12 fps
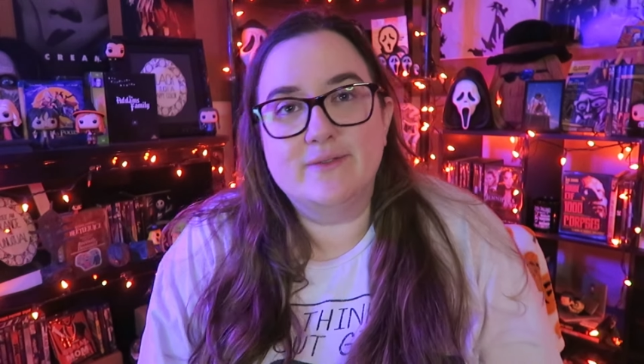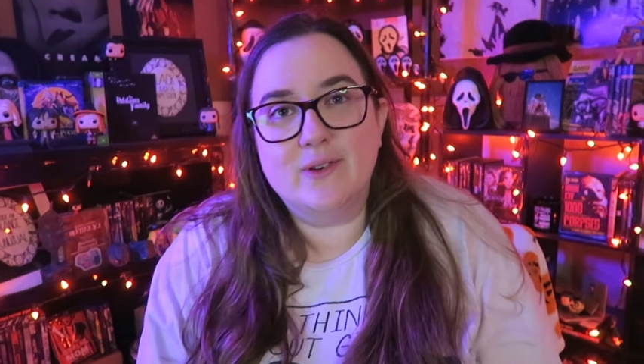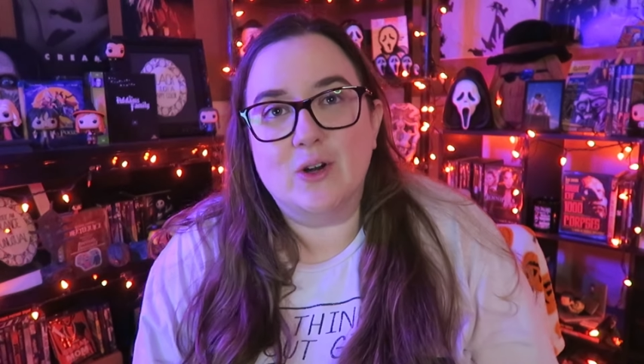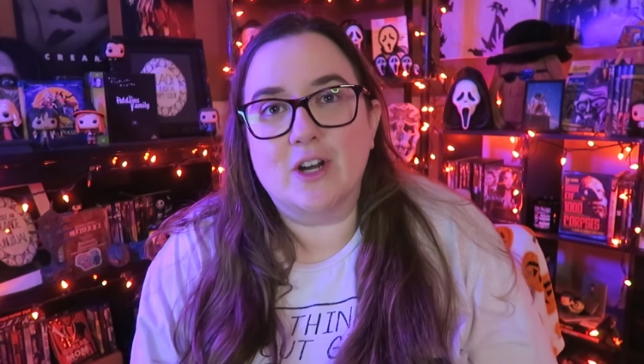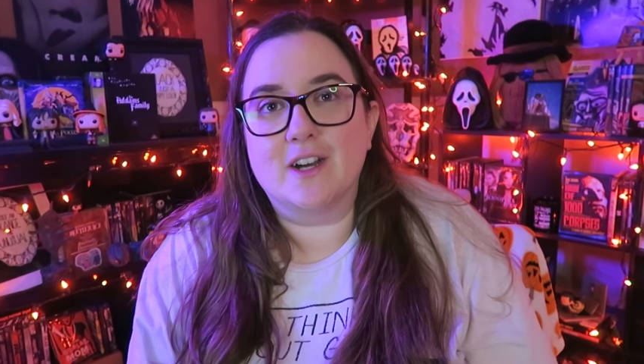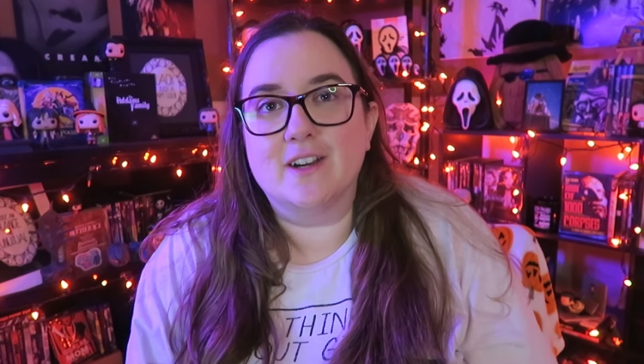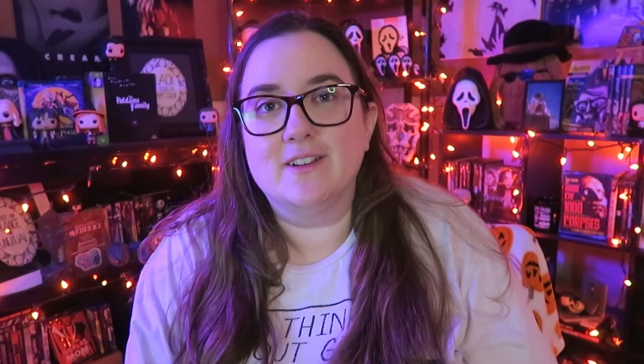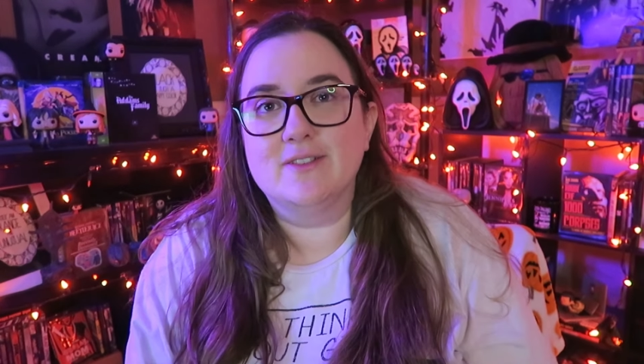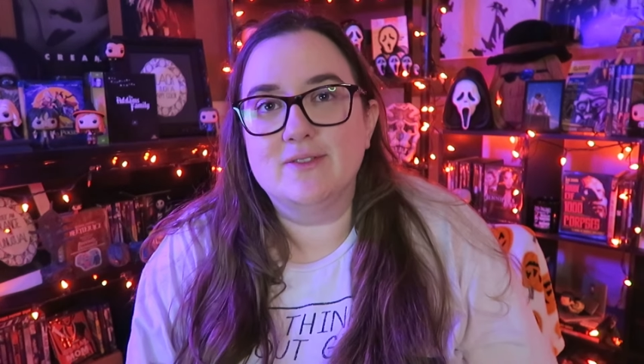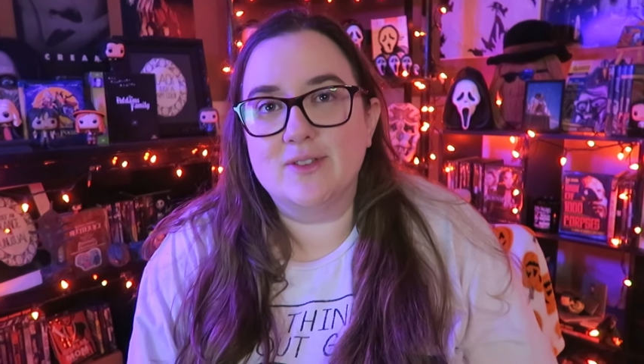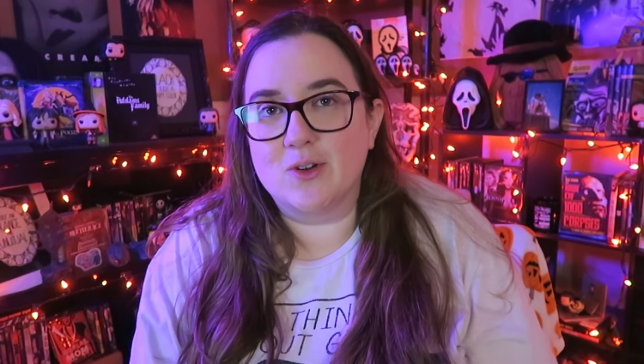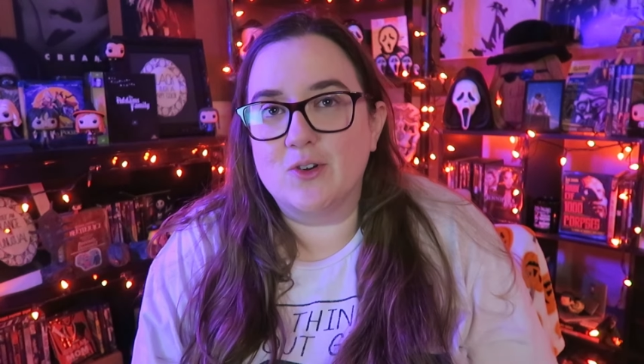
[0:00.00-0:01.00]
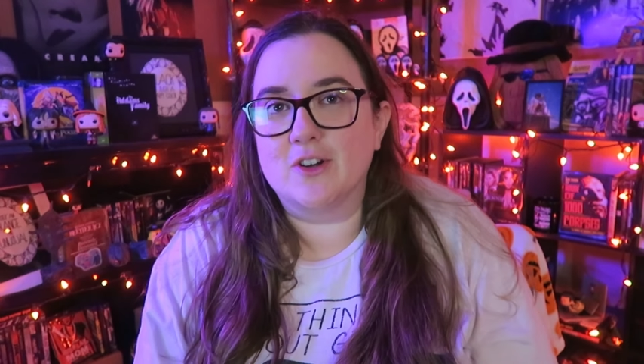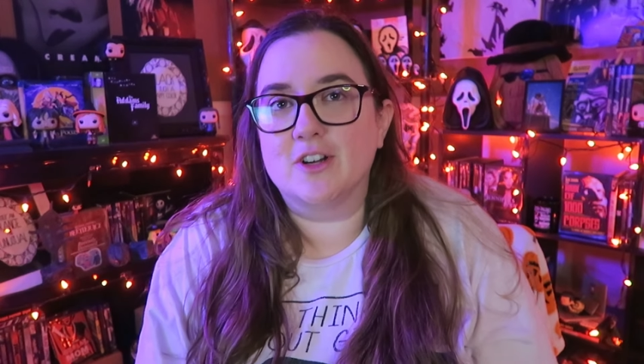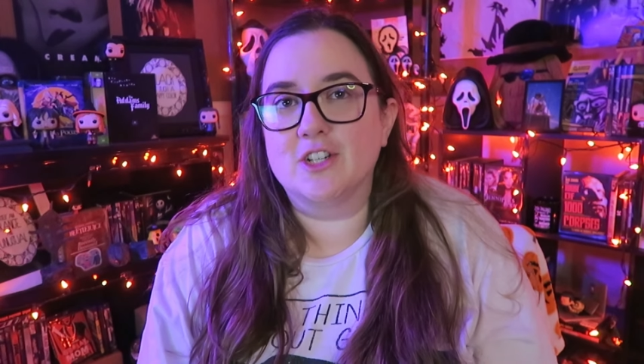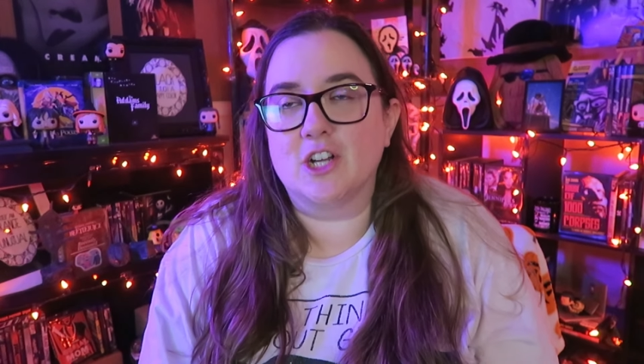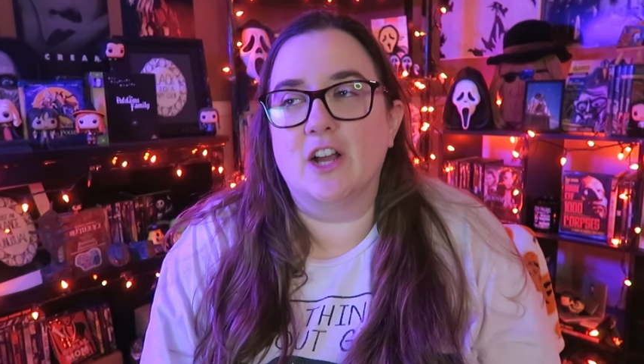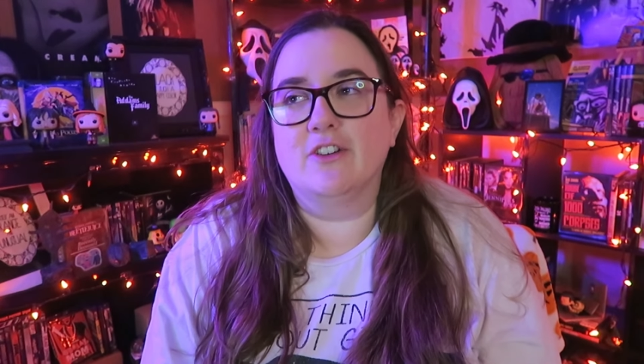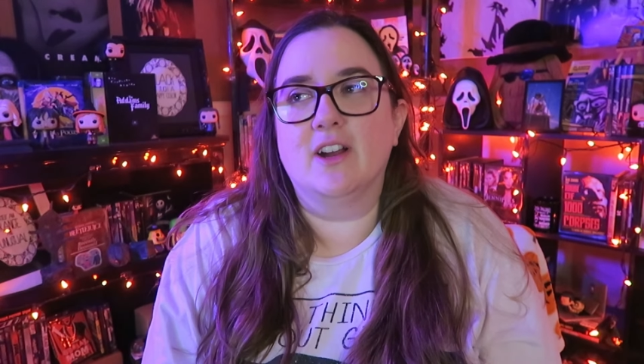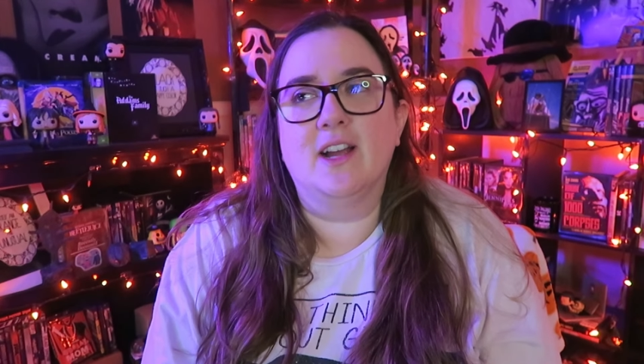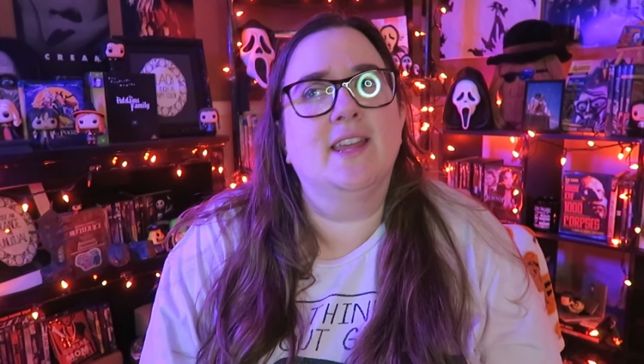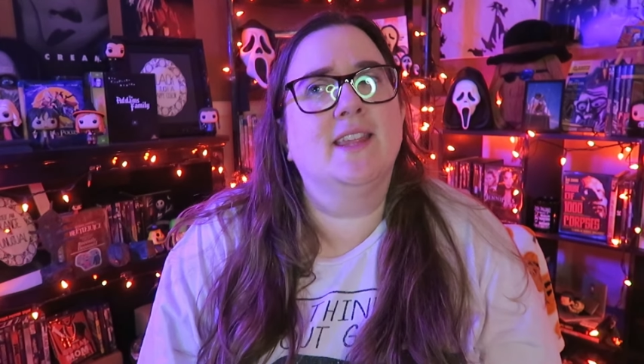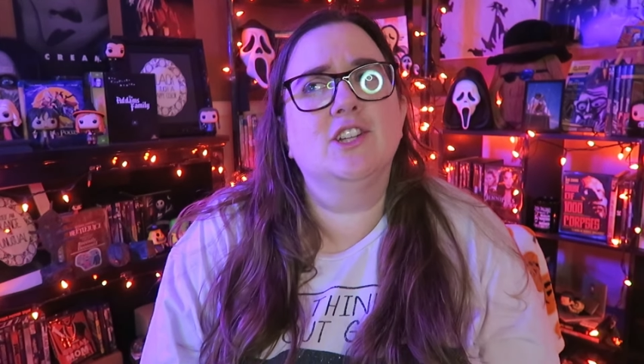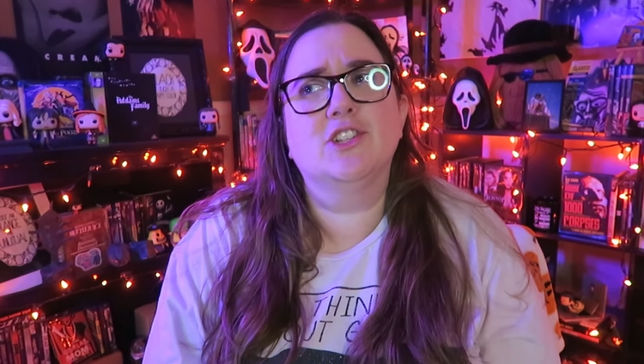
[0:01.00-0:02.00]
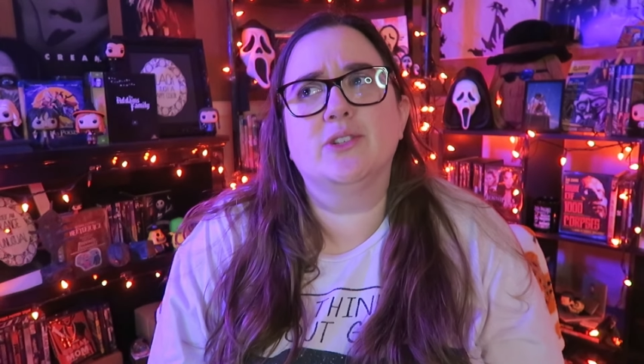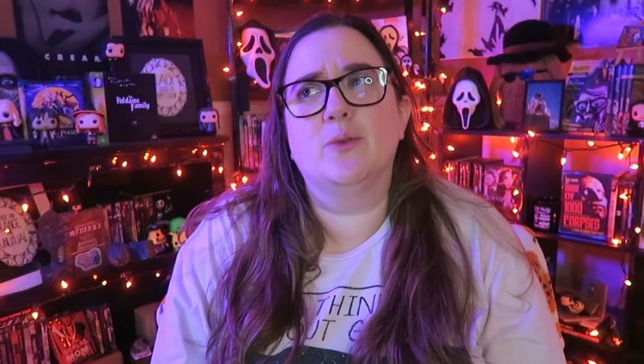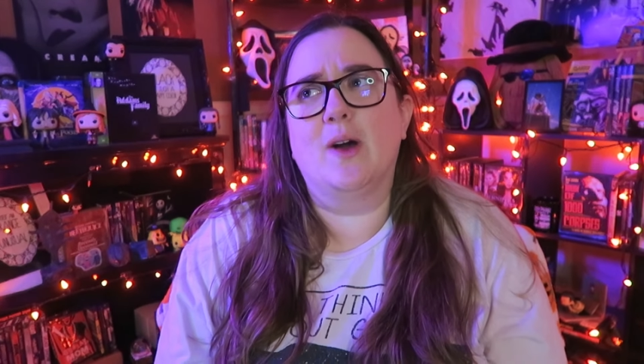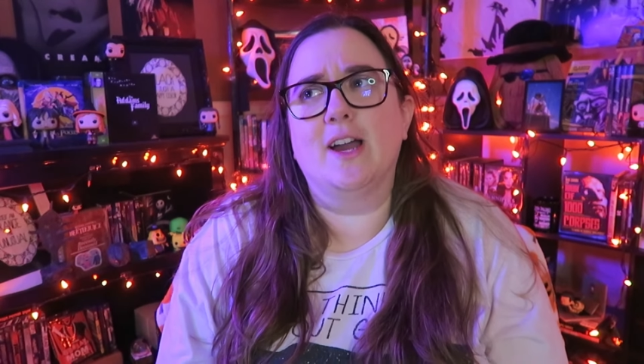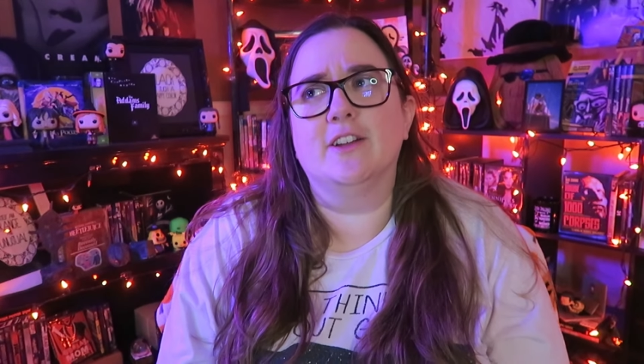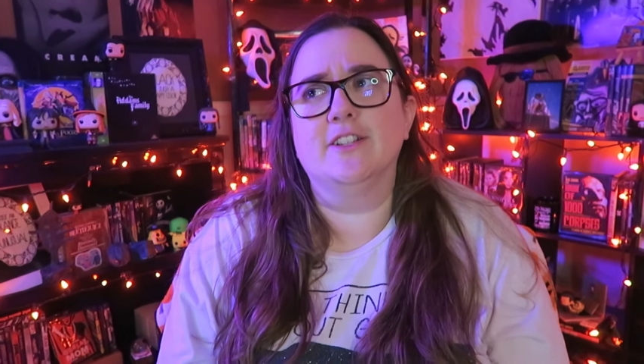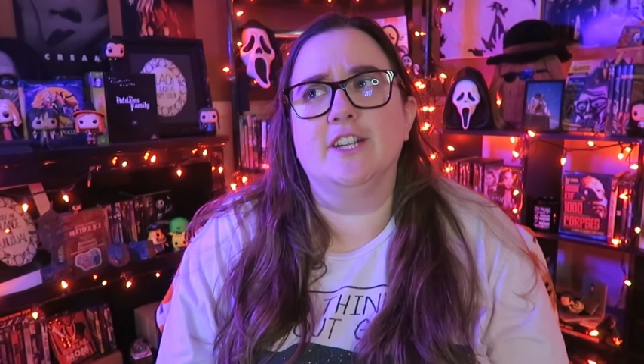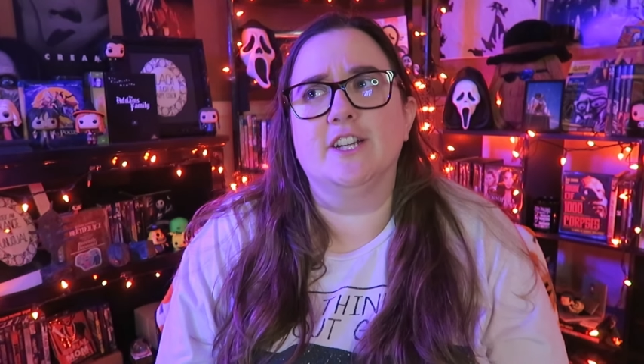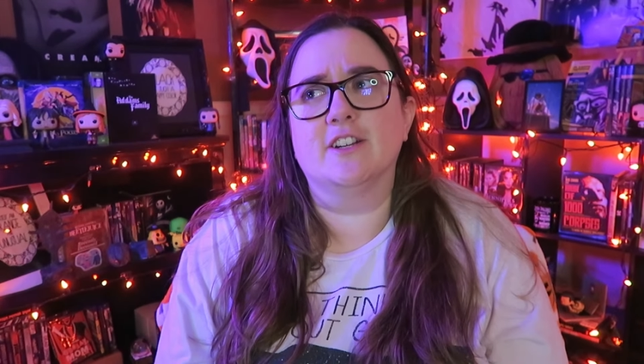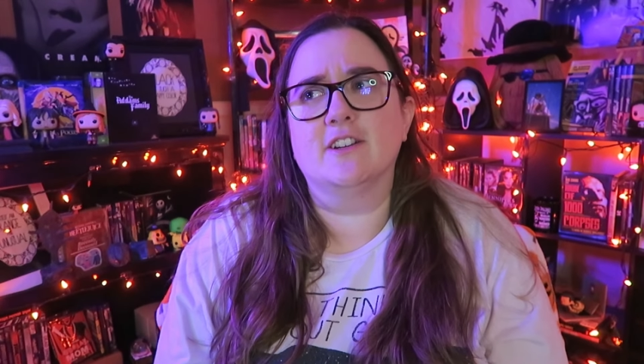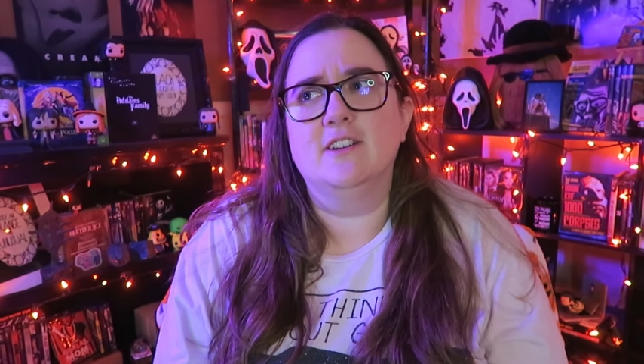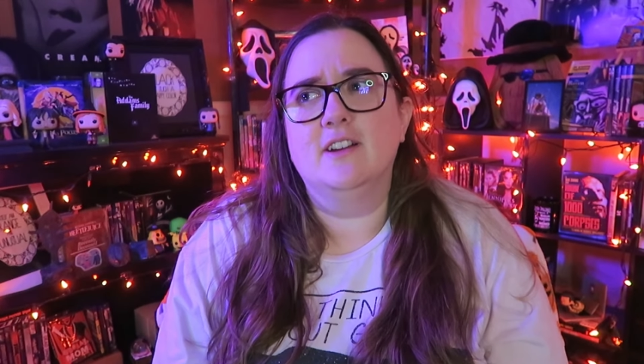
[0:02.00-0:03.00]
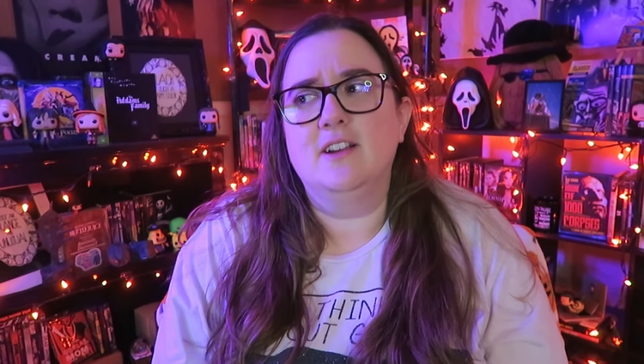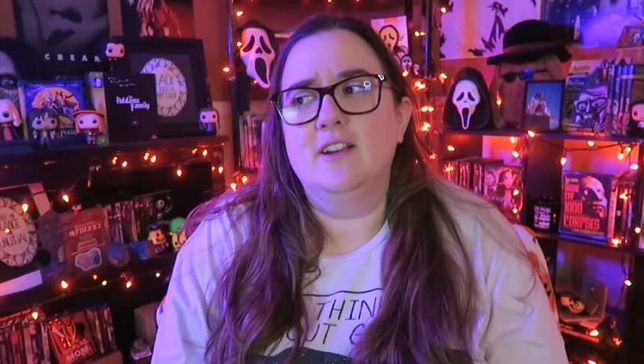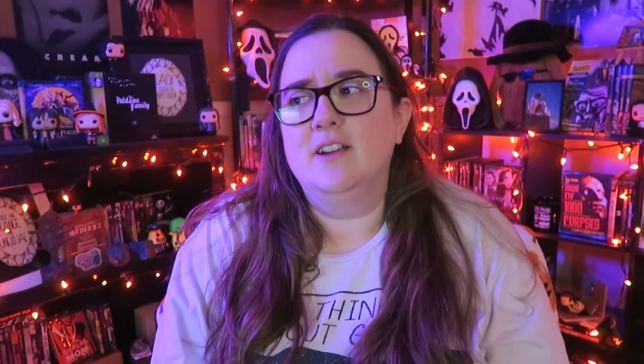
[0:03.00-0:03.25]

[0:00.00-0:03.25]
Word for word: for the horror genre. I think just a wild year